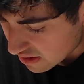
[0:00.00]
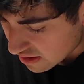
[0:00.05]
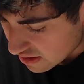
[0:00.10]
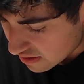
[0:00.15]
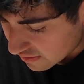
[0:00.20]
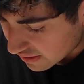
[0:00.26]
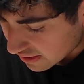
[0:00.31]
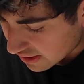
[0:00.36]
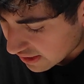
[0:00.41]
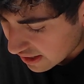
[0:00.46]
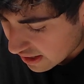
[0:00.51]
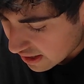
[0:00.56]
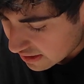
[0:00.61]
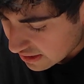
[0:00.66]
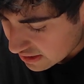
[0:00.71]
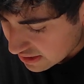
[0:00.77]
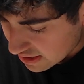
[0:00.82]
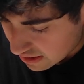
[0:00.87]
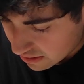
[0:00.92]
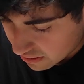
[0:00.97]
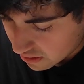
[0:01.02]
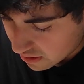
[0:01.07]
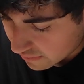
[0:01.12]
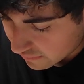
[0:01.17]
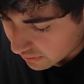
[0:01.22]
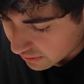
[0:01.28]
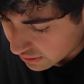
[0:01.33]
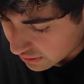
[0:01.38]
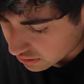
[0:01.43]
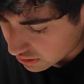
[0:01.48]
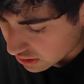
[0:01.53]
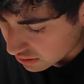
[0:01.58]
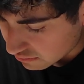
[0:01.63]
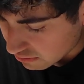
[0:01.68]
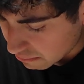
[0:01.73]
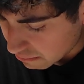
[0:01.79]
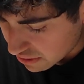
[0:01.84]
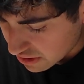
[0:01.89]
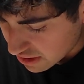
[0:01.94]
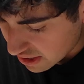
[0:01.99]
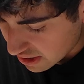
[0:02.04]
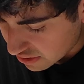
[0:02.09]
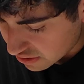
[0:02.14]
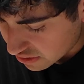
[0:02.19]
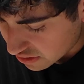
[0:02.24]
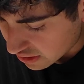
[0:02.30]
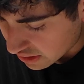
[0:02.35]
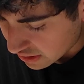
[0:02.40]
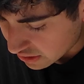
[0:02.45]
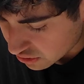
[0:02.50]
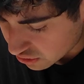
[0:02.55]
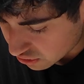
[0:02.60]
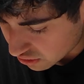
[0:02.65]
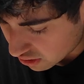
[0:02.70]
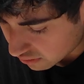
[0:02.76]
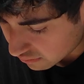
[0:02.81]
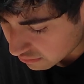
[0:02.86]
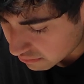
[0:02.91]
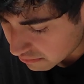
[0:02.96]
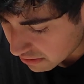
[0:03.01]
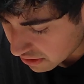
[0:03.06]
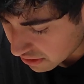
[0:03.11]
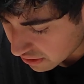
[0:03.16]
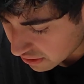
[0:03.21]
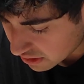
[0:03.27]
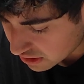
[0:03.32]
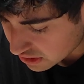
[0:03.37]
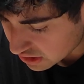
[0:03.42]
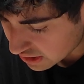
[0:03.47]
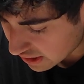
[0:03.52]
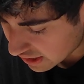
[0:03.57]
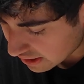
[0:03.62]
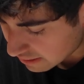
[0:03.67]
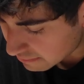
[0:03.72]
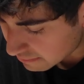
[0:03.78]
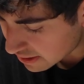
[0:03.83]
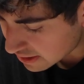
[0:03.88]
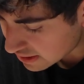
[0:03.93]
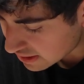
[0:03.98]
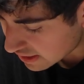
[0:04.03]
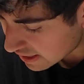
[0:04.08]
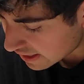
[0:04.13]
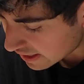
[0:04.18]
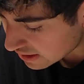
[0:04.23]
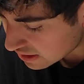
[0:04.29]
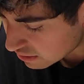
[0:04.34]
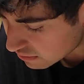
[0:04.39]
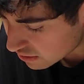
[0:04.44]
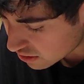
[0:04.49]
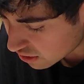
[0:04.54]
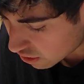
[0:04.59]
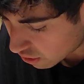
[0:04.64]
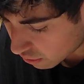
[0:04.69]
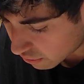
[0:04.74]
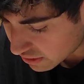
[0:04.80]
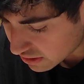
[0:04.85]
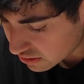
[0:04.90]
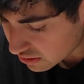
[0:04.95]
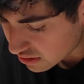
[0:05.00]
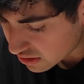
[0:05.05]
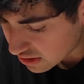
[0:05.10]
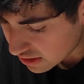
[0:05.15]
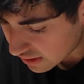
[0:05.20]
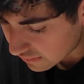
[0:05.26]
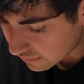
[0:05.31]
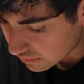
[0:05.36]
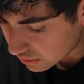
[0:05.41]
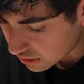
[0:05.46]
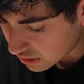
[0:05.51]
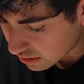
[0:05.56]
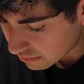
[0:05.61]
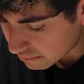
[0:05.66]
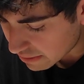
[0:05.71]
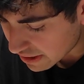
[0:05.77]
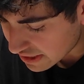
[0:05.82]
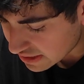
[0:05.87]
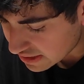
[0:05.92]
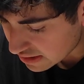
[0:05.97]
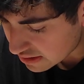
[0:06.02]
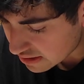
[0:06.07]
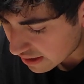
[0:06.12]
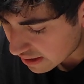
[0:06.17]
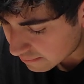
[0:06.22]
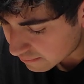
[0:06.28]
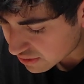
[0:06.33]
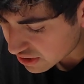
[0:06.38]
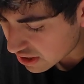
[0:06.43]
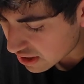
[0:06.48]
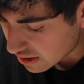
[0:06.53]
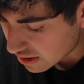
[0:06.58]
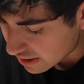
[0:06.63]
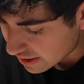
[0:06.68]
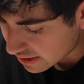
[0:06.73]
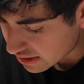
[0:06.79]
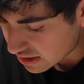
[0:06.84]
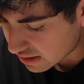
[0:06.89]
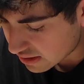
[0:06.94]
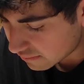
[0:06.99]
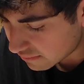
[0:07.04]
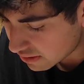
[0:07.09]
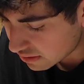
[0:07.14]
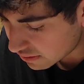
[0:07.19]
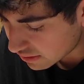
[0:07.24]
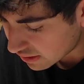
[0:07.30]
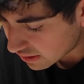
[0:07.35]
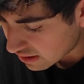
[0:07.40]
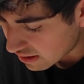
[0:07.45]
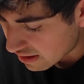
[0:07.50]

He had a terror of Earnshaw's reputation, and shrunk from encouraging him, and yet he was always received with our best attempts at civility.